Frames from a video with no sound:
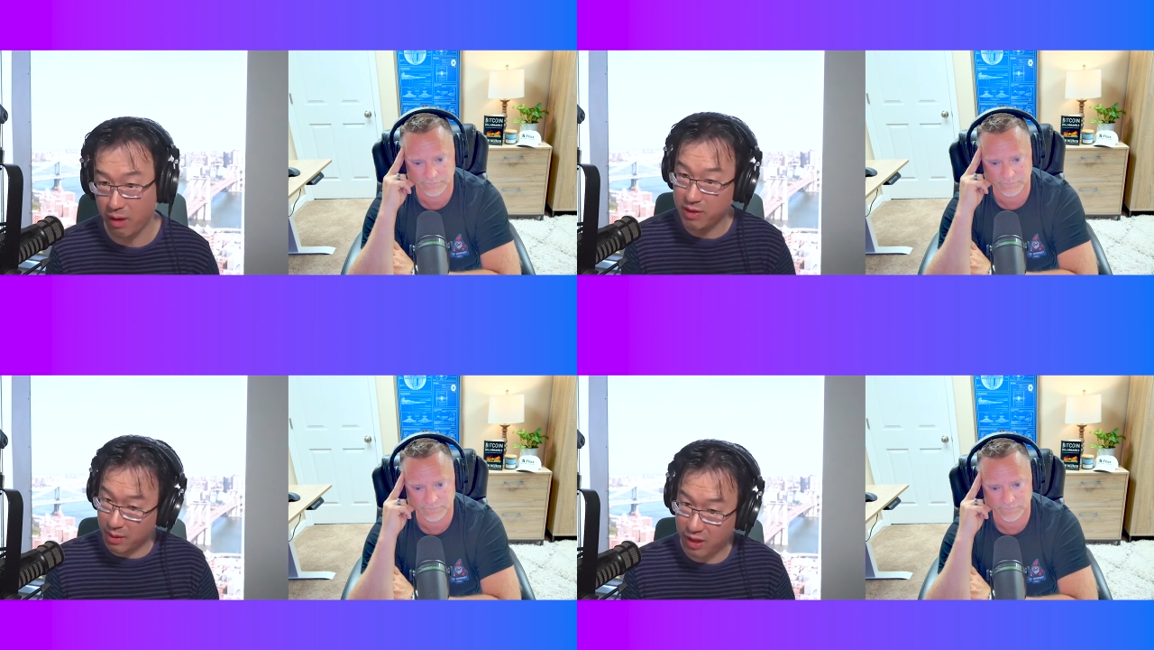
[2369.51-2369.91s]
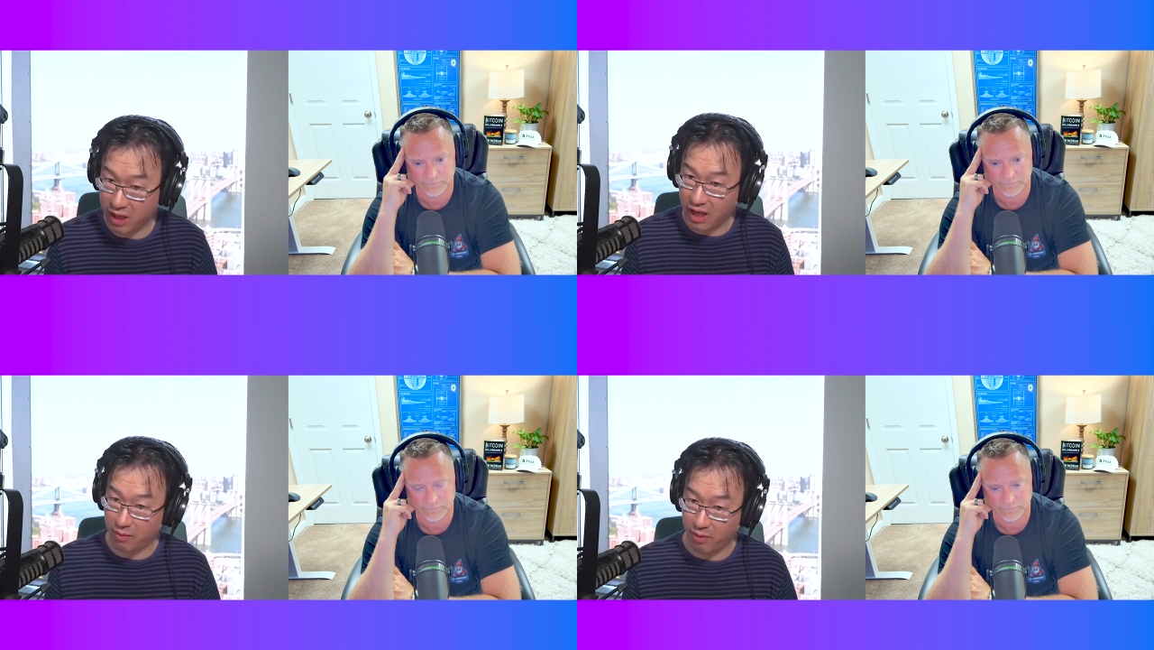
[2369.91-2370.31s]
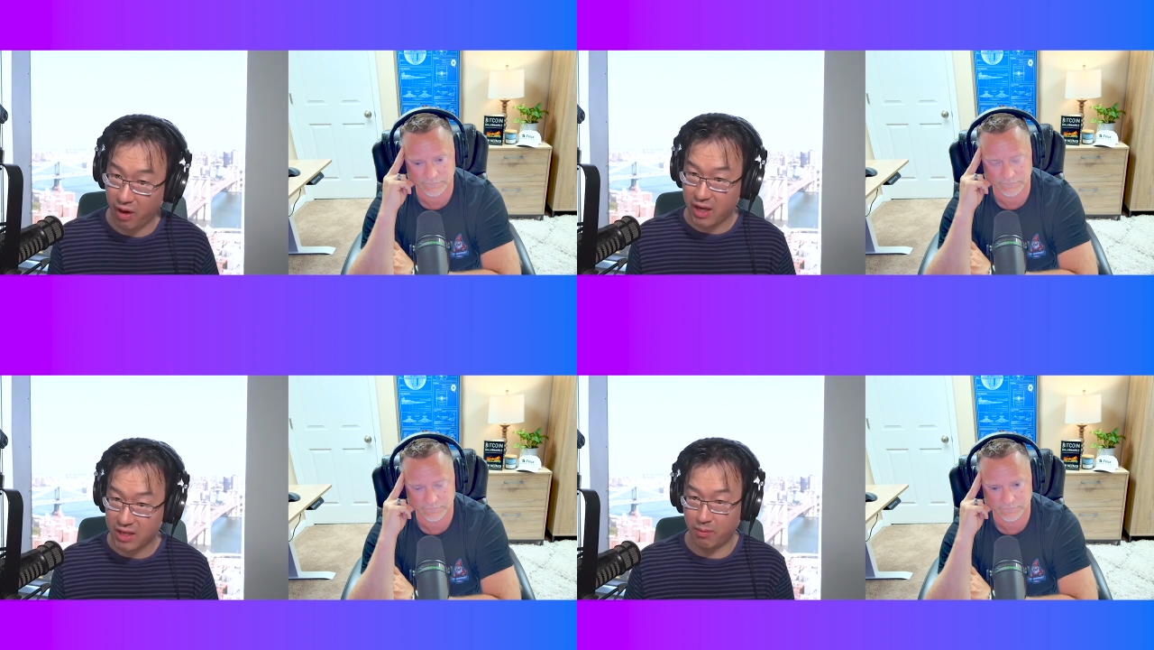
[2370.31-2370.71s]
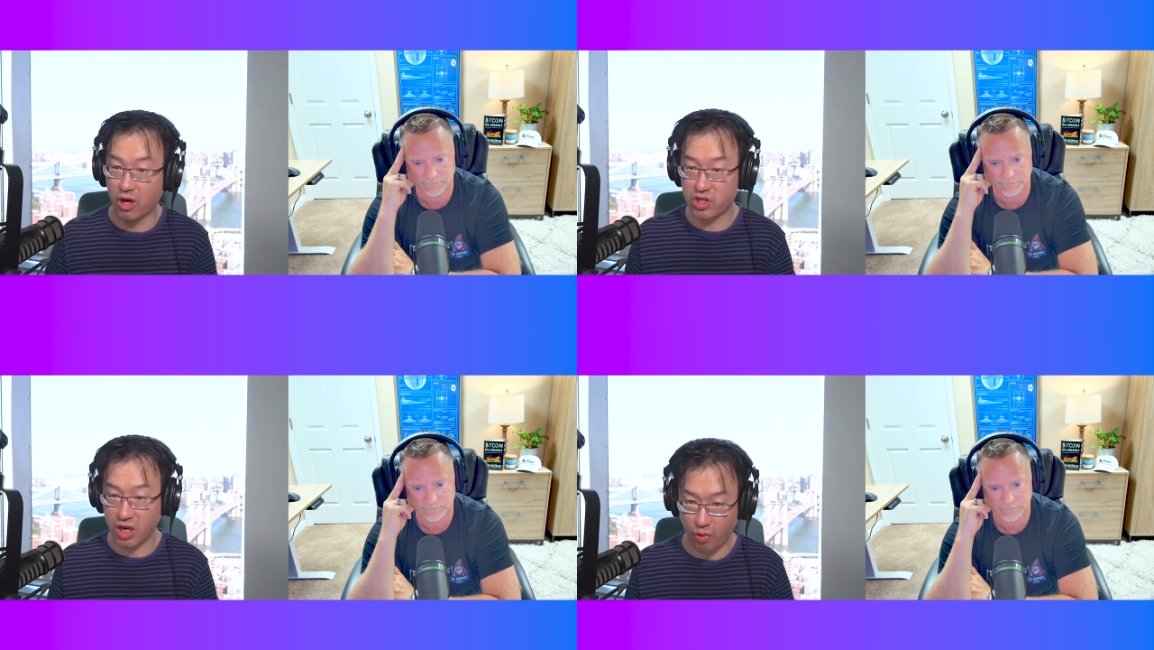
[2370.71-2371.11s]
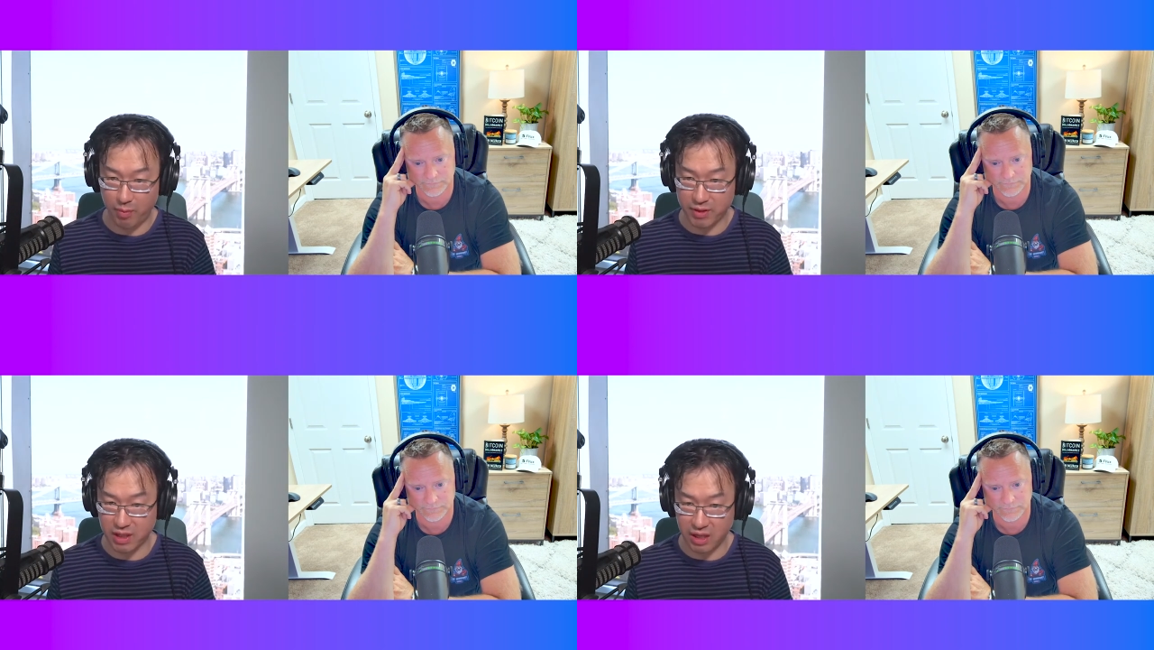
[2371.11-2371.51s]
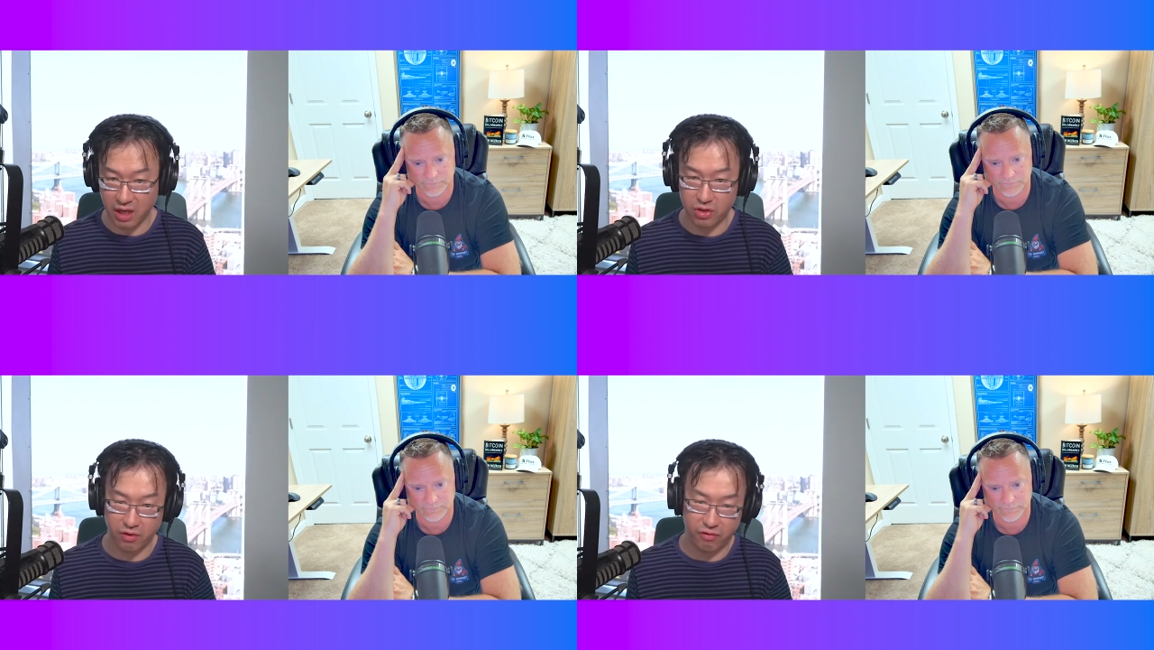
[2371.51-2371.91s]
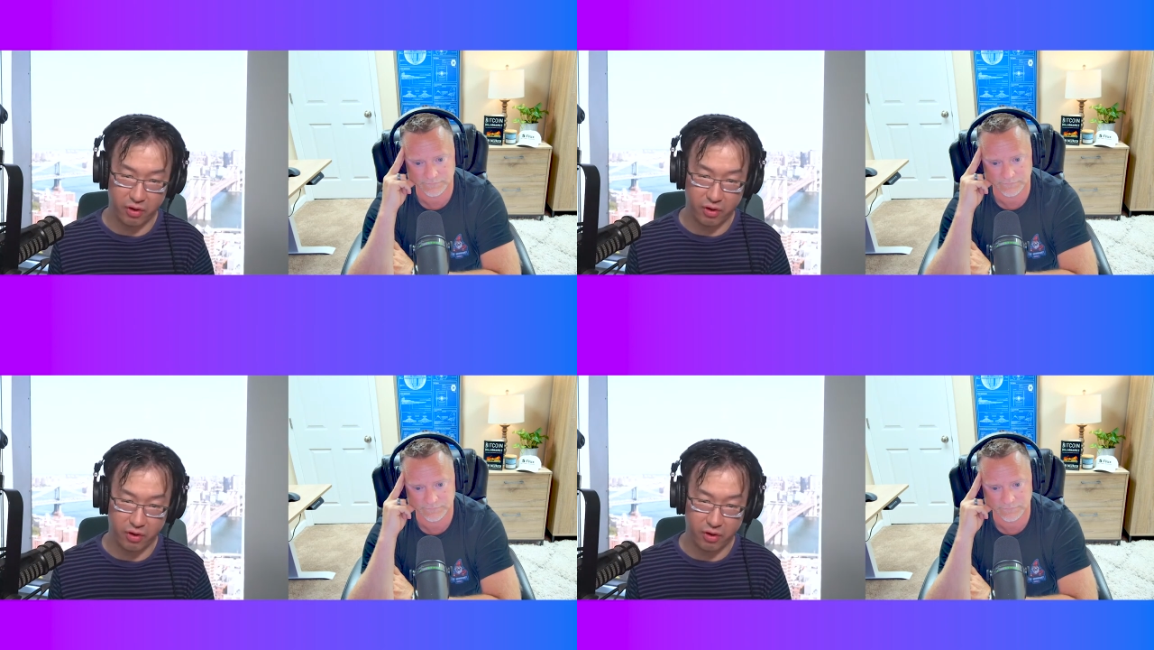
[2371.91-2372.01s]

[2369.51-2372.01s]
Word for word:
Speaker 1: Maybe someone can have some on chain representation for